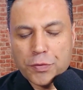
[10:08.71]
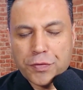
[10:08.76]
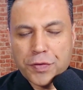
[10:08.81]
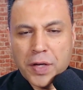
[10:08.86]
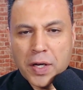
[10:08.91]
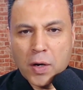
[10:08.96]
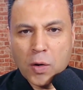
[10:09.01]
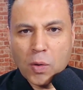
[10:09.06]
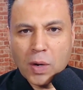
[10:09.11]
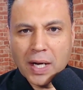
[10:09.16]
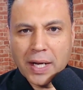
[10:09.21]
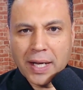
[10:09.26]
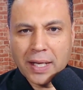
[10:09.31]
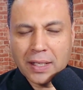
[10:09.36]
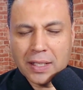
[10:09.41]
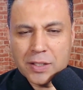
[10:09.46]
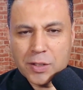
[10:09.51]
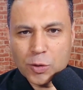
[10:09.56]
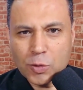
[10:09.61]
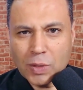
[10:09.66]

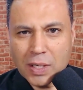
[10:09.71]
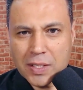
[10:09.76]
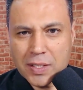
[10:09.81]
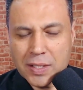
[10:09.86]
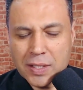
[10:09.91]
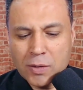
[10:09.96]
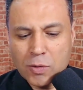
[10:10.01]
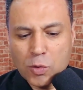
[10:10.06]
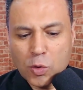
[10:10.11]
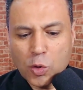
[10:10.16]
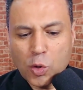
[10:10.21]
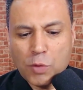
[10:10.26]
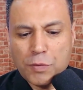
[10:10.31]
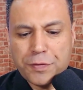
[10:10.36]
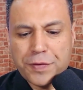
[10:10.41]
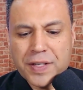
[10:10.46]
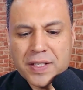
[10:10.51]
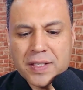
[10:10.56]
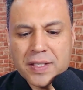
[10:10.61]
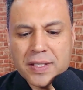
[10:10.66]
resolved that
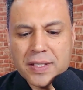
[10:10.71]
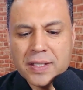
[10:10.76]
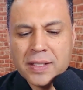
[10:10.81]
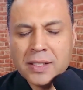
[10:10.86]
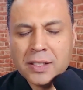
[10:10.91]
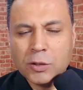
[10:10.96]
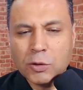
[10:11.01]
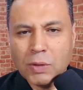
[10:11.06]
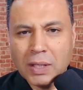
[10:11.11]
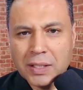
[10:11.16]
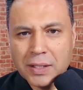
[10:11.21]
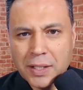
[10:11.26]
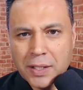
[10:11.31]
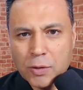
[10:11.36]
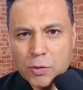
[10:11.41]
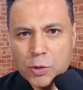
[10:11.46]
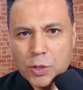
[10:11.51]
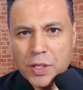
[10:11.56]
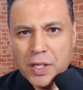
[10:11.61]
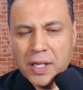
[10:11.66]
matter,
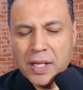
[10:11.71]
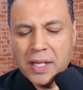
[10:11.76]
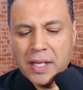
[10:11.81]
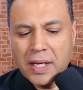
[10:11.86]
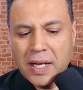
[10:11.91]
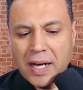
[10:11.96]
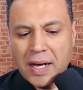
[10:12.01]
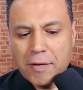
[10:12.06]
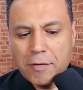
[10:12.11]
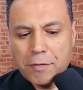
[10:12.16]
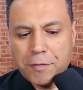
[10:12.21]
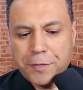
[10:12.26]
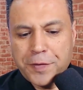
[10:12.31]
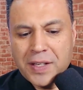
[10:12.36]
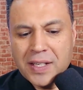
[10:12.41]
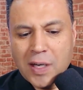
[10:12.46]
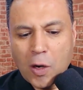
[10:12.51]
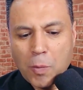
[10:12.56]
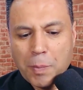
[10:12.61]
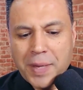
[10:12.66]
confessing it
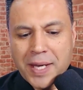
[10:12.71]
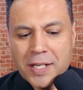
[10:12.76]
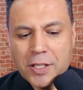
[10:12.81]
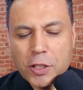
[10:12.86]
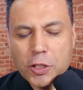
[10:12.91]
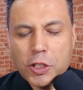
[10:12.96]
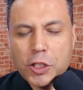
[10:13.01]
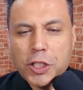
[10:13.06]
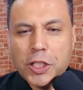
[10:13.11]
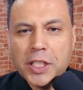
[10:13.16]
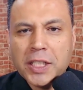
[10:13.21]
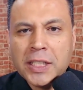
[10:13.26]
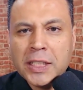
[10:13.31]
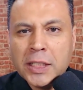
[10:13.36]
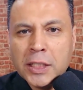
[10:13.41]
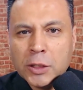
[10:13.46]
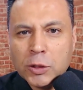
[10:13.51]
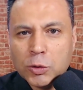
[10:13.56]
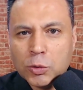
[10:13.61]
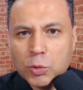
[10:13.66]
to God,
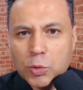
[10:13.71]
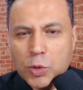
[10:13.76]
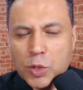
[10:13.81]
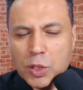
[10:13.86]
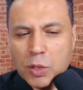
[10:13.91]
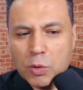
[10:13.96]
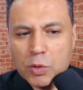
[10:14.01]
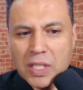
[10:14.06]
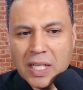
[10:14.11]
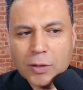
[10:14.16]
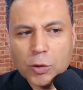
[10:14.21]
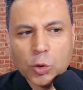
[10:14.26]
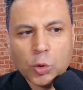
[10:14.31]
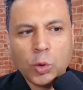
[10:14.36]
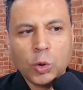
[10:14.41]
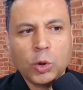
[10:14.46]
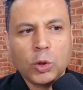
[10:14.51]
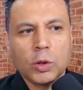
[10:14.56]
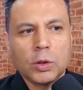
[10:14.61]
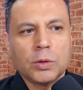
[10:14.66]
finally
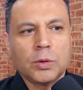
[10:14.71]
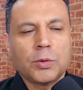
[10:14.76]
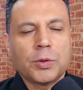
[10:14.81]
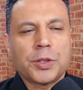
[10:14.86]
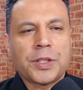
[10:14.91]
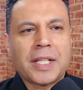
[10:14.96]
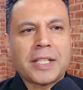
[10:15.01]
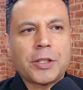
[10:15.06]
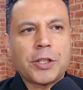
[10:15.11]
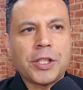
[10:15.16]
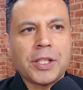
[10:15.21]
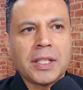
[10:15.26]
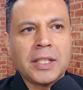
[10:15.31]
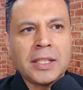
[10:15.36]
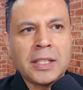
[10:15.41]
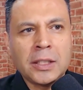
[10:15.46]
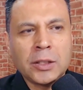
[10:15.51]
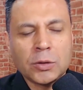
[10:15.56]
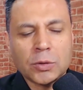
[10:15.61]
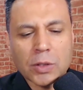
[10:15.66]
taking off
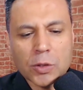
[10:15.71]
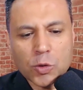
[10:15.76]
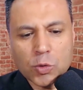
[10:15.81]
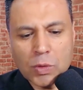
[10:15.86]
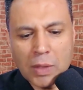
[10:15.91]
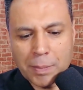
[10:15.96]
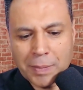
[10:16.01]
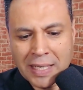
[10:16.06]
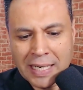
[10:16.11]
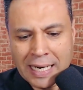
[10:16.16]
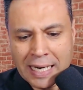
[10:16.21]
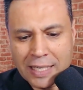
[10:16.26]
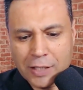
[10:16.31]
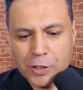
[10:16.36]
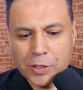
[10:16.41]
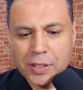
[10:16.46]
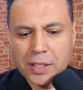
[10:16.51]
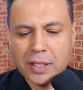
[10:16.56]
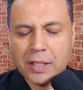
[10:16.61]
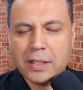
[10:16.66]
his ornaments,
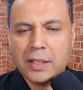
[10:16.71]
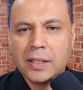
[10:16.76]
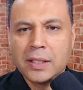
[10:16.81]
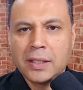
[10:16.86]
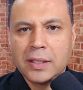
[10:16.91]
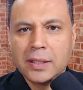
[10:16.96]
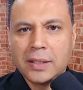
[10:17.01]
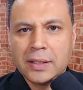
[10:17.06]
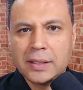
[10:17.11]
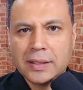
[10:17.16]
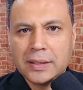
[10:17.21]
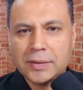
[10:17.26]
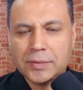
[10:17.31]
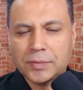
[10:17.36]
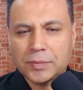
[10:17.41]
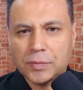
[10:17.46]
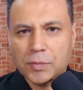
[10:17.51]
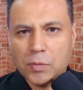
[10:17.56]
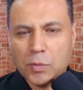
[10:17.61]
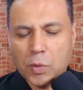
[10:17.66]
his
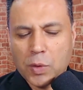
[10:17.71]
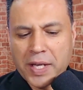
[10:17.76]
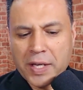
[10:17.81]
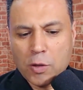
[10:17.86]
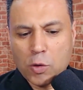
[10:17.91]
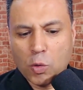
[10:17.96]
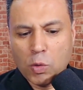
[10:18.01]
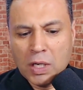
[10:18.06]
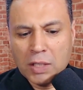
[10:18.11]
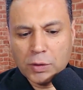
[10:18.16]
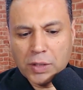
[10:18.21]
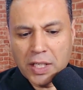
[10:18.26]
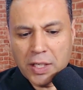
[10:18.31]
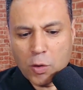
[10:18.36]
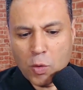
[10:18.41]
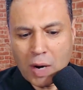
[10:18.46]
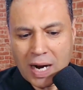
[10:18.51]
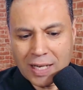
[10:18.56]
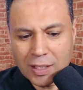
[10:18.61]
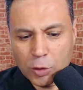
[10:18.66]
mask,
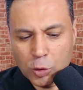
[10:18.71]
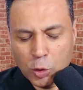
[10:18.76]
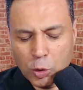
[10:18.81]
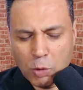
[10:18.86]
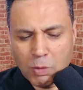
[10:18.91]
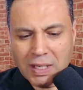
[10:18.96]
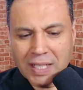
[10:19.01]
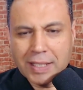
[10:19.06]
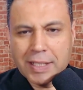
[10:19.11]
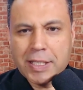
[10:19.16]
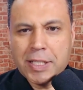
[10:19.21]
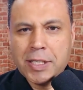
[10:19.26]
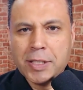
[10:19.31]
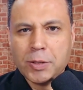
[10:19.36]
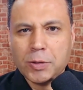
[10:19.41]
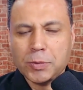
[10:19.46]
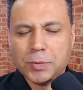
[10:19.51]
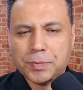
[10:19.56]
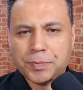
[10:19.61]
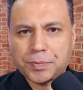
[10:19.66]
because as long as he
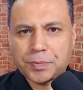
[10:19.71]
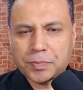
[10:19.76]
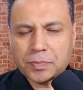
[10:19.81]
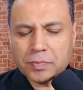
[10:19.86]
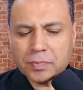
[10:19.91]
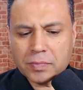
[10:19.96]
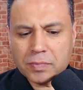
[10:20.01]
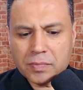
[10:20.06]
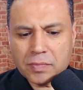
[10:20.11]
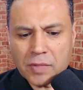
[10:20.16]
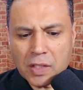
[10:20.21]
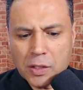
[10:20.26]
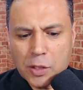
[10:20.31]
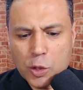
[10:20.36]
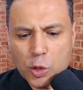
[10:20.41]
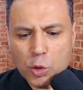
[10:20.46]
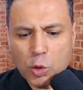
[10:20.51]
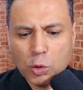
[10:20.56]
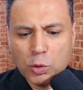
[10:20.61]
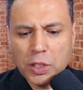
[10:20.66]
kept that,
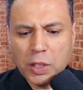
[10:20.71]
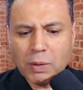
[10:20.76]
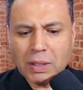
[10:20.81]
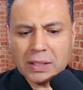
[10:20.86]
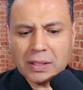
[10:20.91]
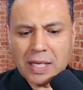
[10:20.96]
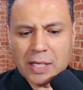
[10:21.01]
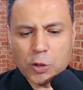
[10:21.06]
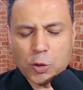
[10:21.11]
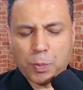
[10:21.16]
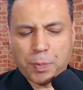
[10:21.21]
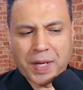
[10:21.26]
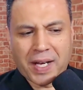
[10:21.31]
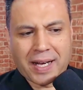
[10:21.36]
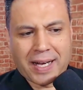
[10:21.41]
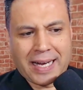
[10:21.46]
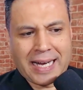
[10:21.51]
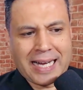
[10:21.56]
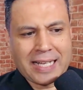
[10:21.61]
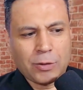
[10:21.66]
he
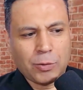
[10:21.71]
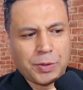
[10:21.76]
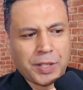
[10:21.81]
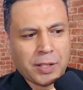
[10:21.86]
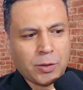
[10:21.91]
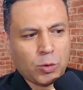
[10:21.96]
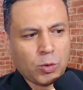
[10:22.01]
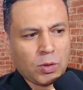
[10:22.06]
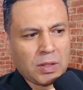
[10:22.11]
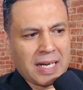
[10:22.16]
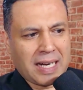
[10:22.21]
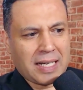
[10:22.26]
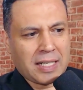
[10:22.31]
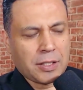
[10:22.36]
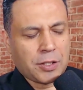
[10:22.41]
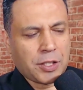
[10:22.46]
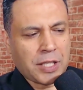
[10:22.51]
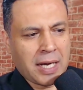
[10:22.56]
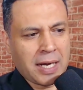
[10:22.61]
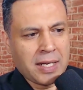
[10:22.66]
hid behind the scene, he
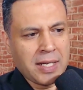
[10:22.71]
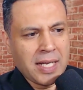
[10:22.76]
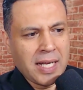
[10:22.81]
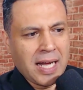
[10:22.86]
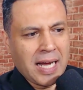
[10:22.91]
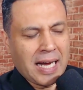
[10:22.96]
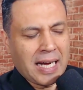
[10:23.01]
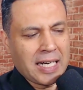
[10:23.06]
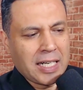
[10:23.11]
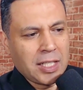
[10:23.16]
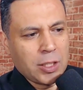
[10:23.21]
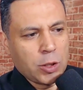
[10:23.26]
tried